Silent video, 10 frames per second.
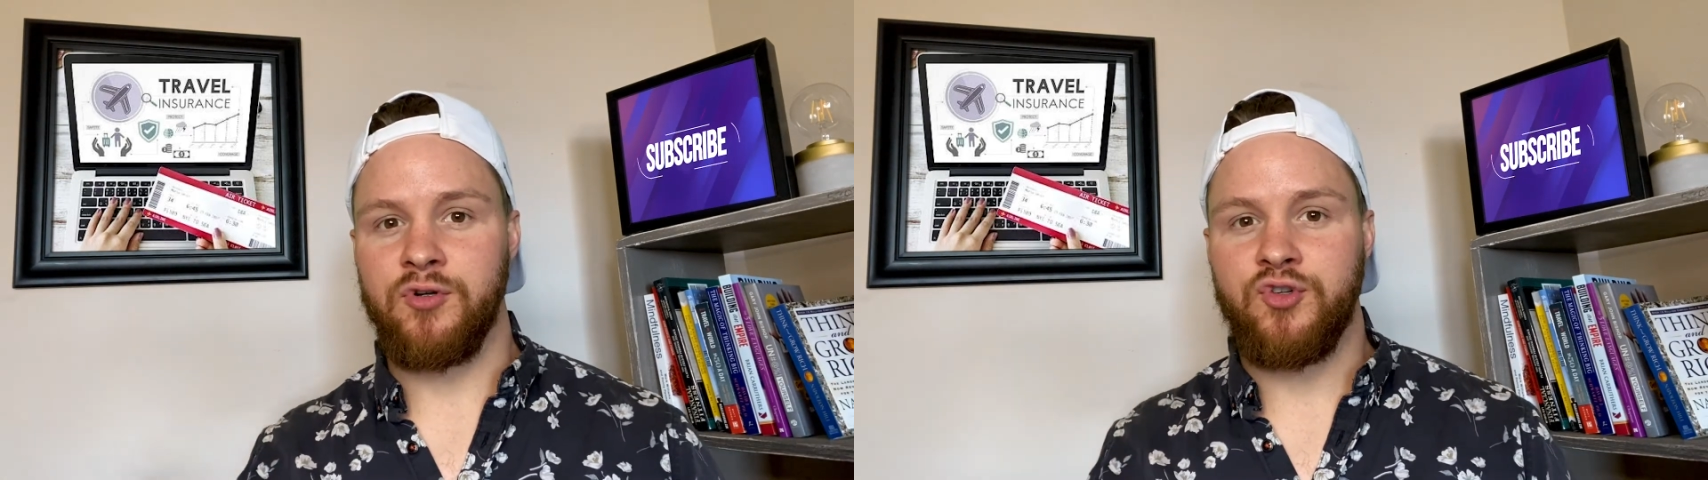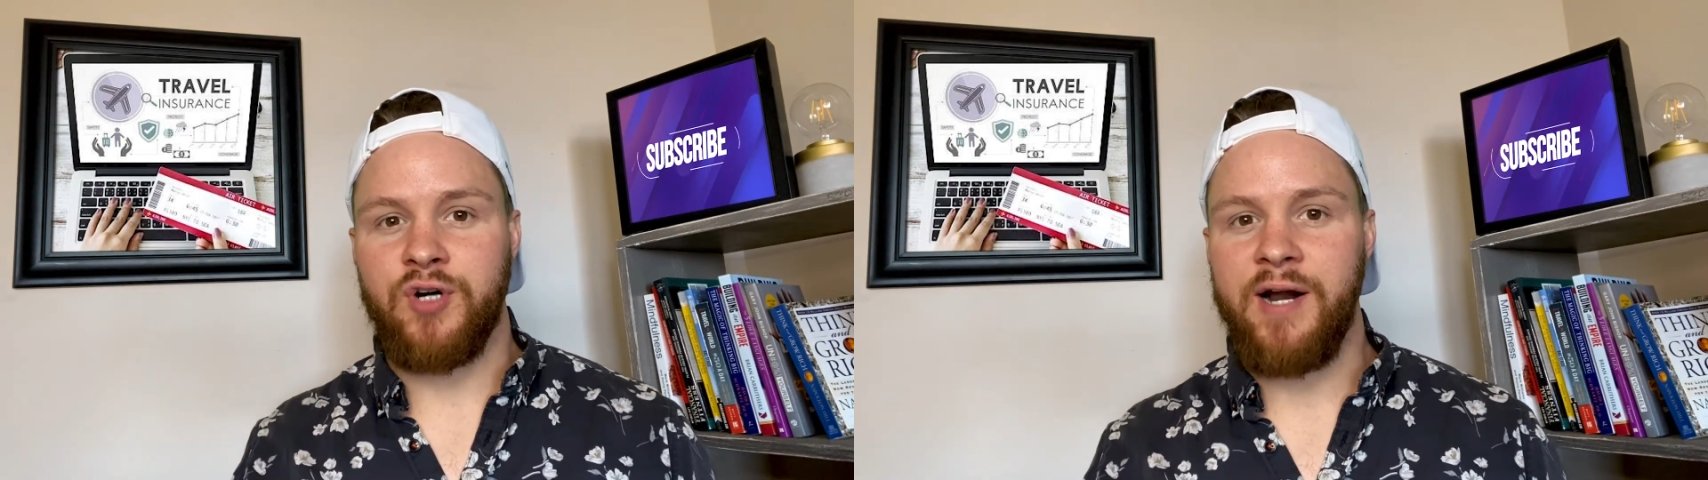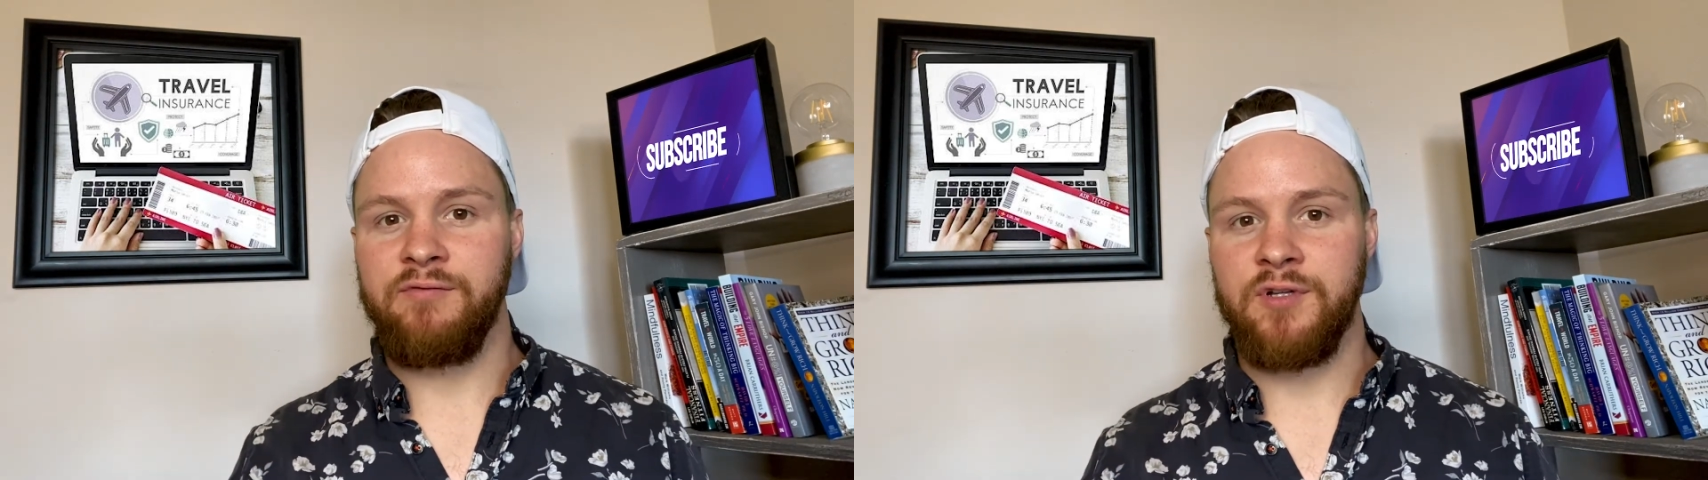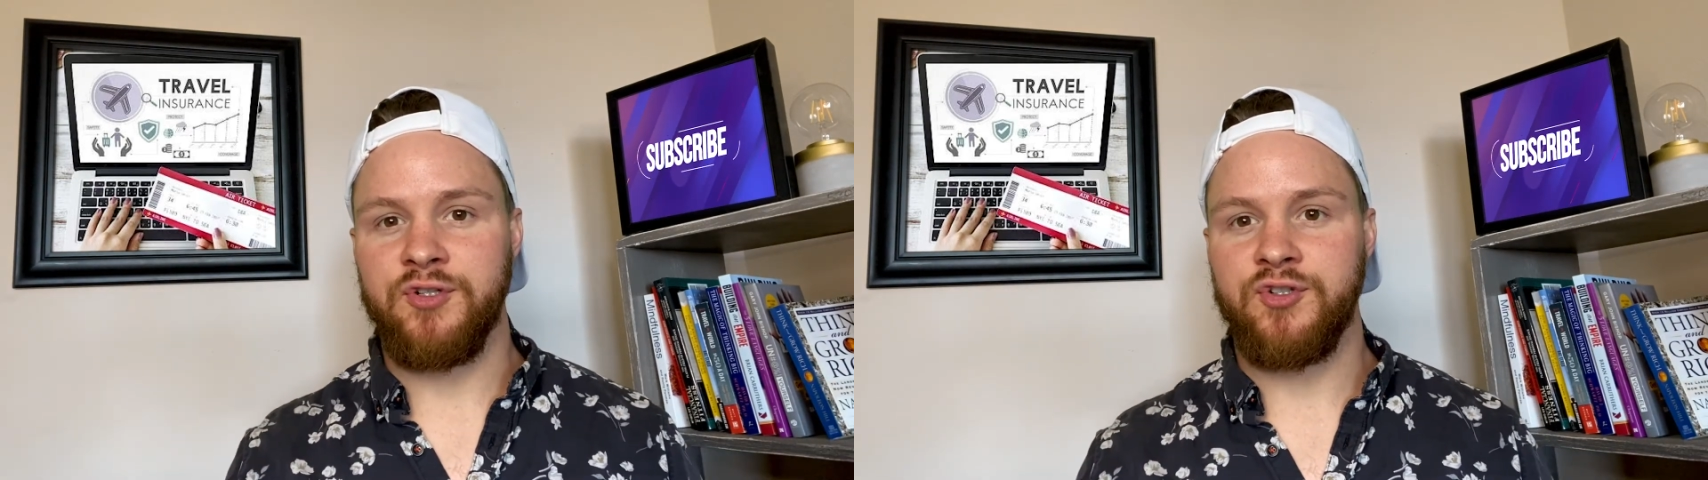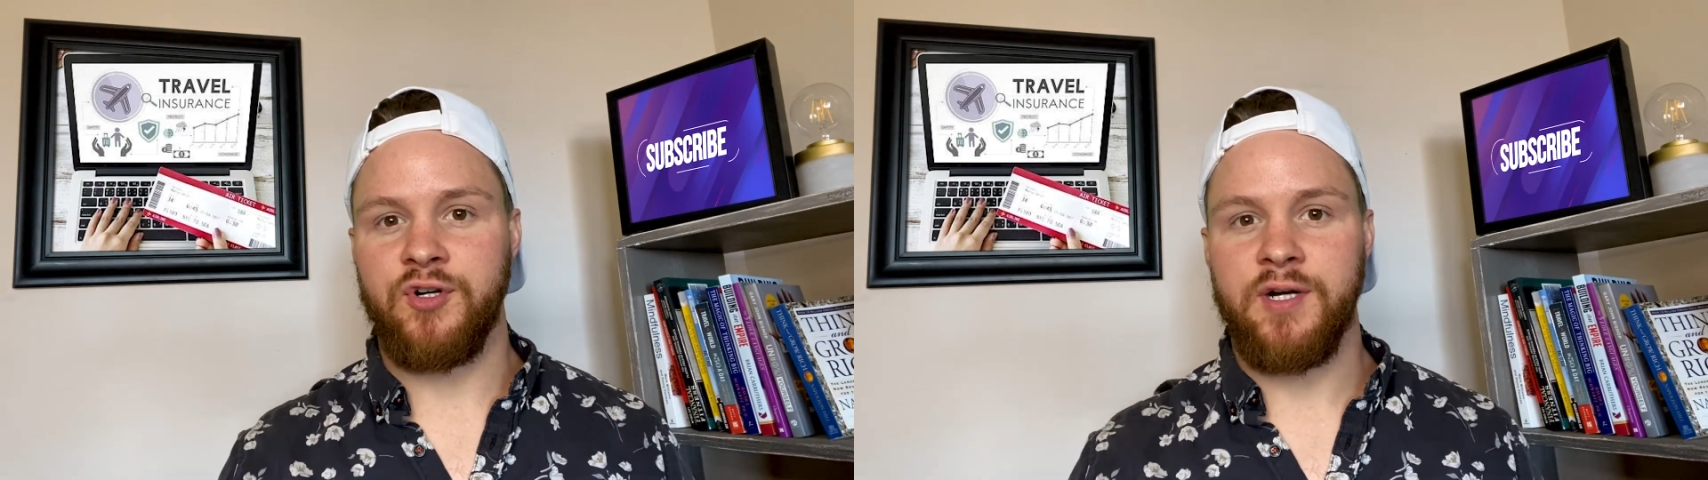travel
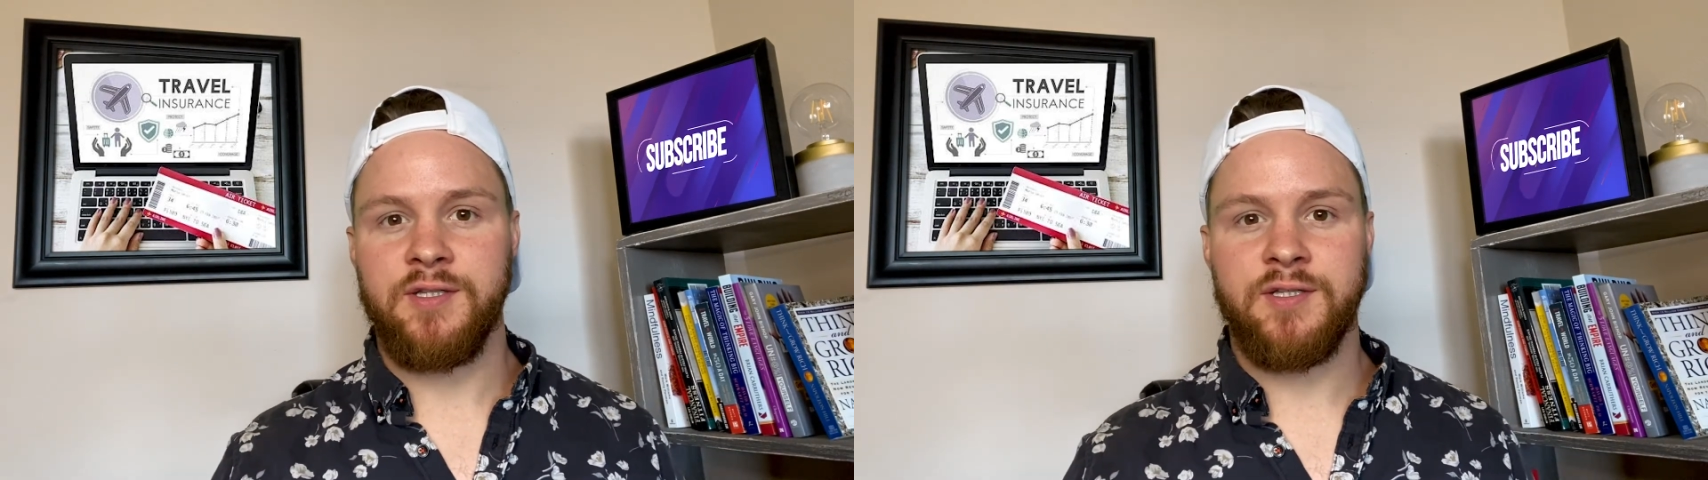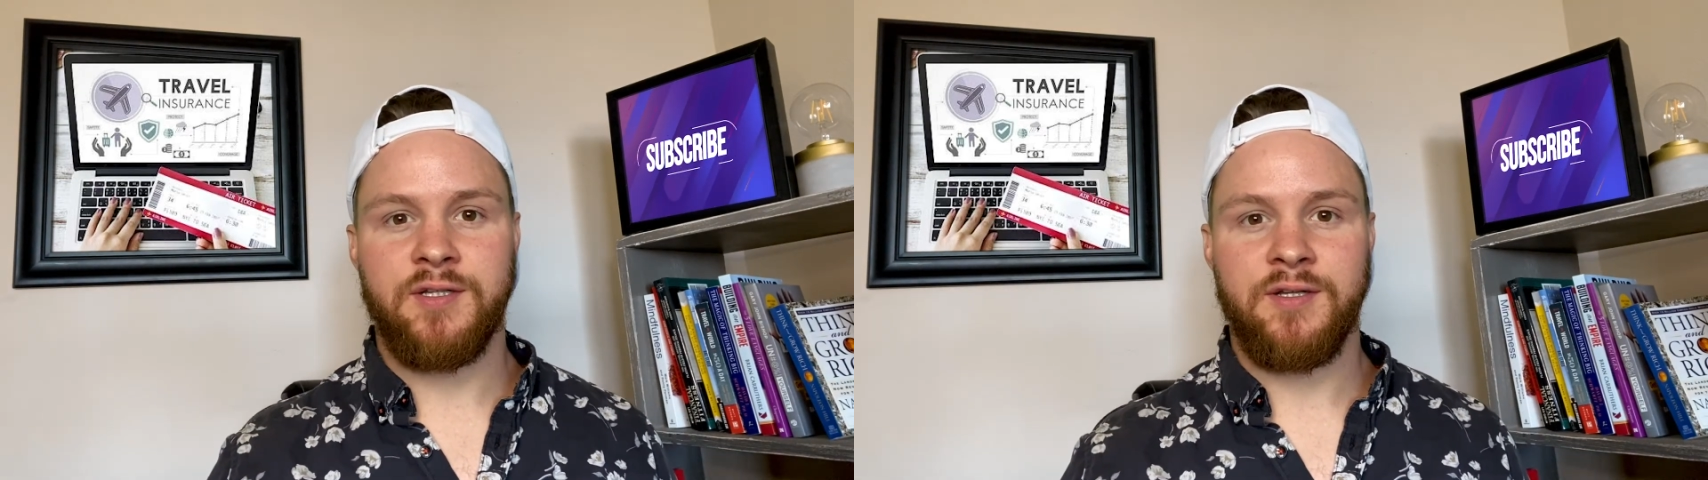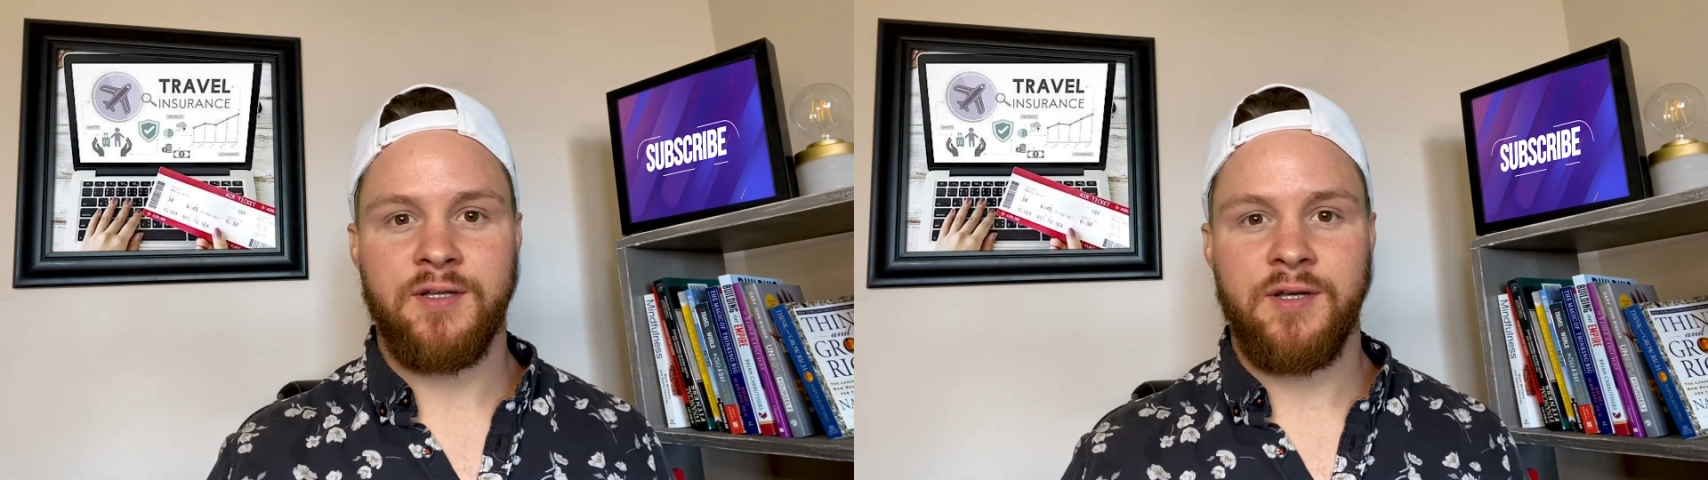insurance.